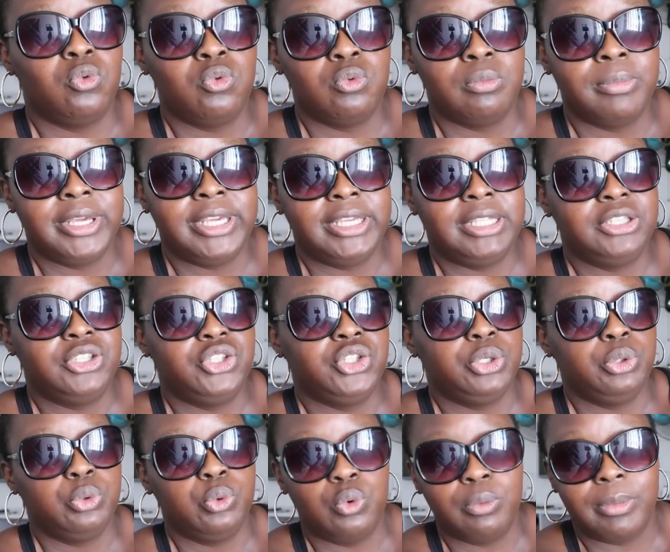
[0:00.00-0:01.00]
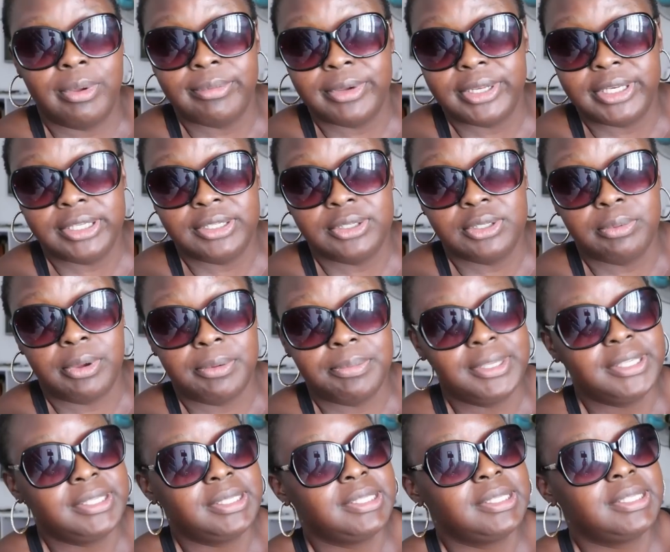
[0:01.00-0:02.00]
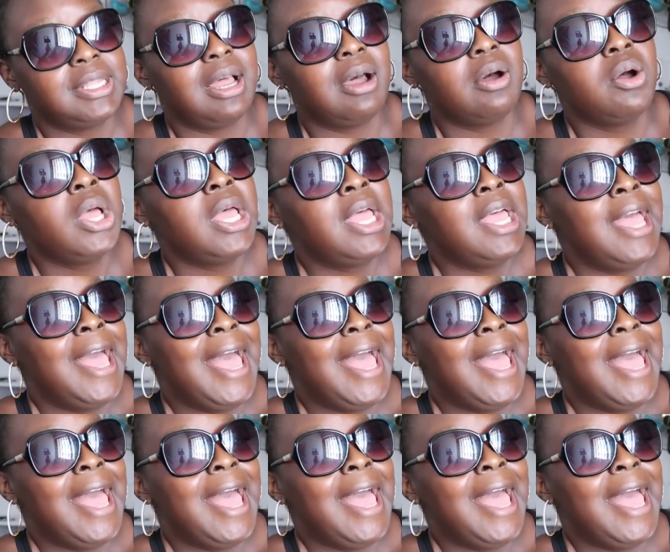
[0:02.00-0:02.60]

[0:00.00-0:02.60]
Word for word: all my energy, all my money into my business now.